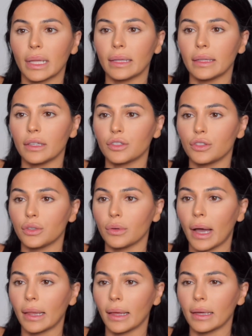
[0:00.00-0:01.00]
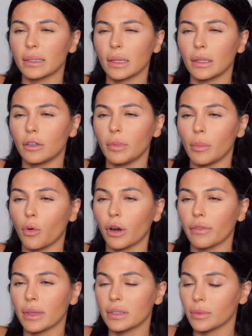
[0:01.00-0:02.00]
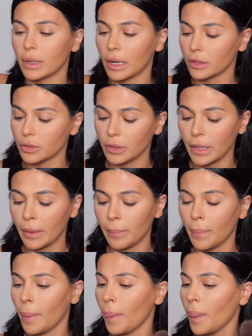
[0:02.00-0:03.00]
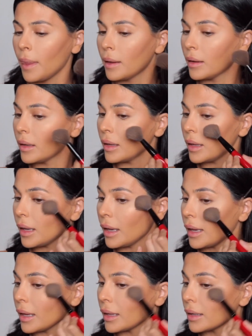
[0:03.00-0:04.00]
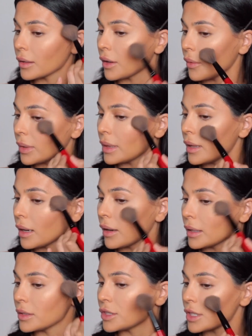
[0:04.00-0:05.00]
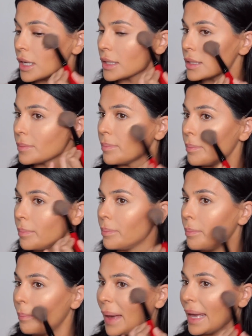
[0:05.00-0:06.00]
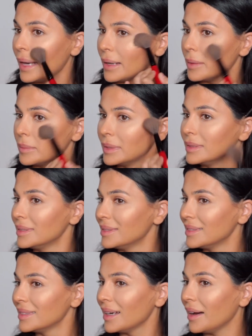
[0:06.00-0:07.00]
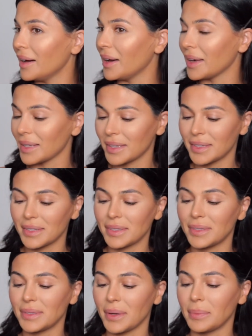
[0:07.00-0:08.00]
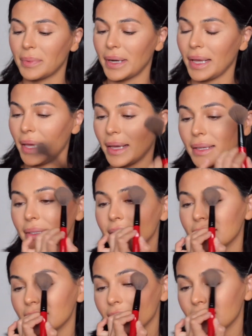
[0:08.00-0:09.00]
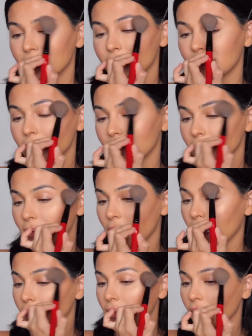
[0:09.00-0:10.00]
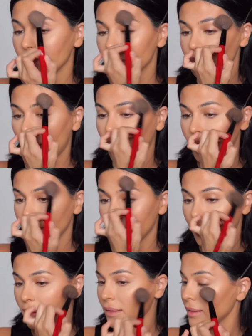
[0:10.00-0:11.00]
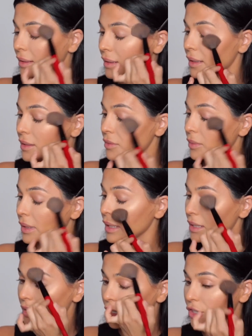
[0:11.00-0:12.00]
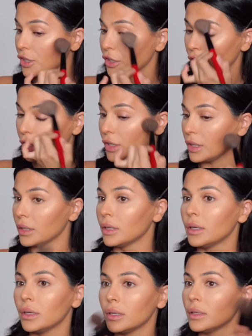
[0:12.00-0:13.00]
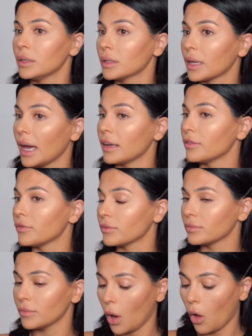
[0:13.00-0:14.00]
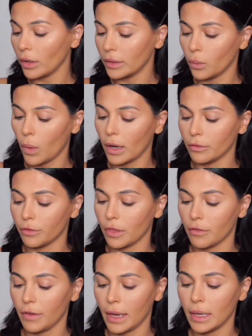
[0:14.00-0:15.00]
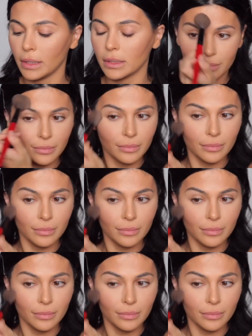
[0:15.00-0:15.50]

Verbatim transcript: blend these two highlights, a little bit more of this one actually and go in there and just bam. Oh, so pretty. I love this palette. It's really such a good kind of all-in-one for the face.